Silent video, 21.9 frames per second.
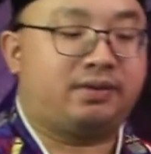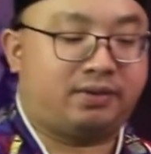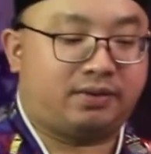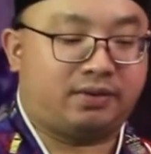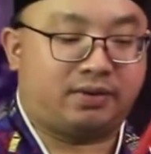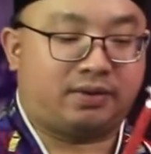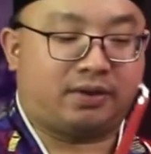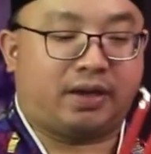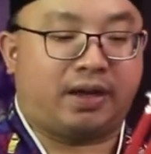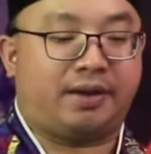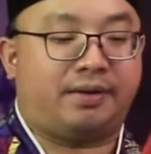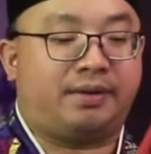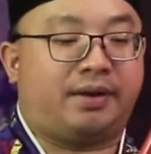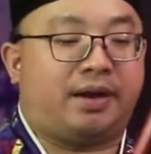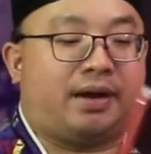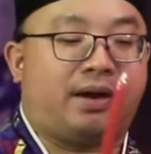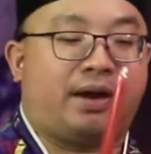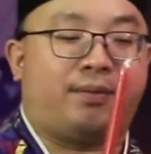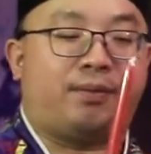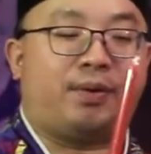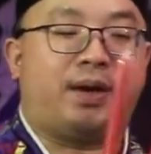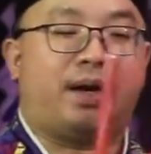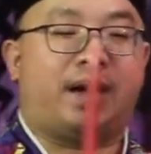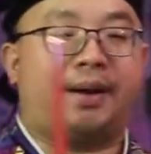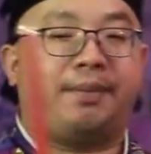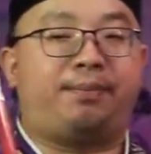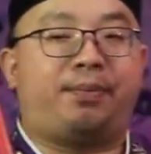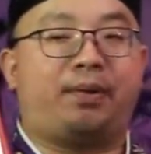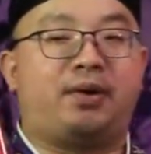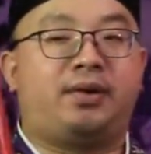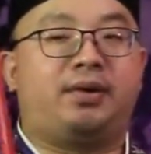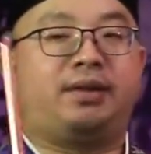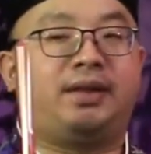okay, when I
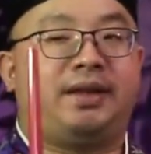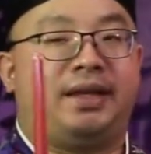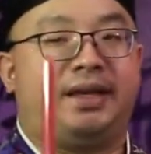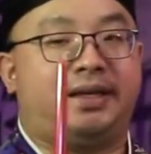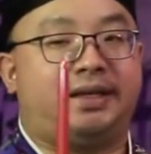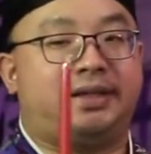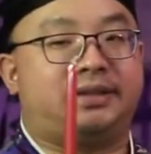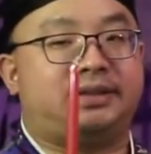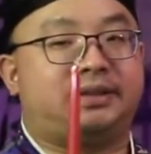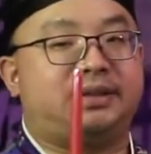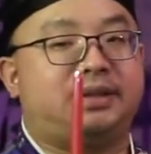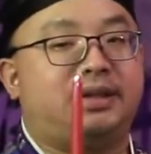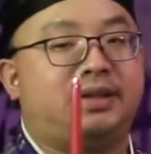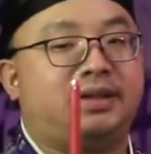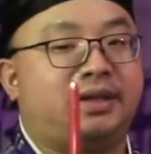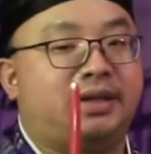burn this,